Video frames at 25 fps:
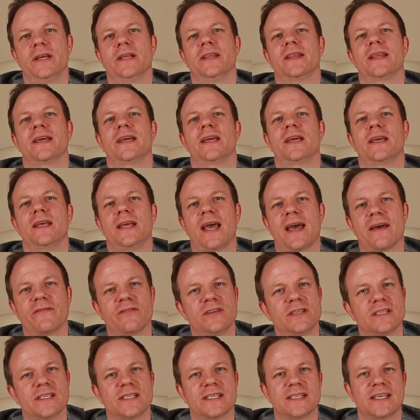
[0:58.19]
They
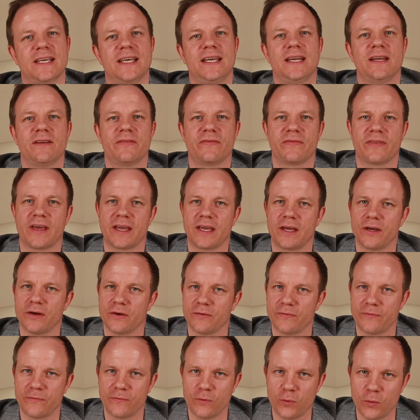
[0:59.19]
haven't seen if they can
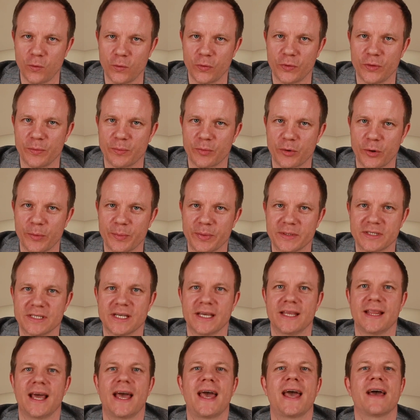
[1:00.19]
afford the property. They